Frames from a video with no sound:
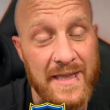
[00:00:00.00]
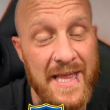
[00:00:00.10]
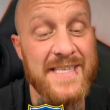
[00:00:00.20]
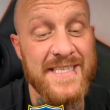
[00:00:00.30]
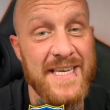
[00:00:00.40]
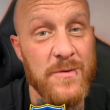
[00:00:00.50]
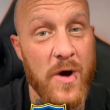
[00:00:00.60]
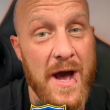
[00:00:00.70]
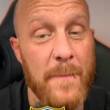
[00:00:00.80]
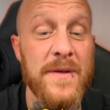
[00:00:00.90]
Let's see
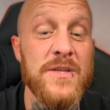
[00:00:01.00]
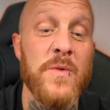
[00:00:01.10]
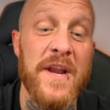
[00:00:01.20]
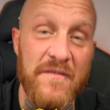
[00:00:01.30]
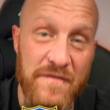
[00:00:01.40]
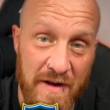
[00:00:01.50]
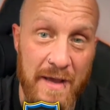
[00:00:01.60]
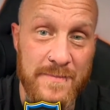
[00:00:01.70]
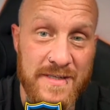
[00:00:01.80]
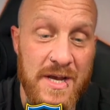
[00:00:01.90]
what happens when it
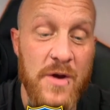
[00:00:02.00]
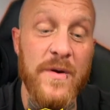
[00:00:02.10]
flips,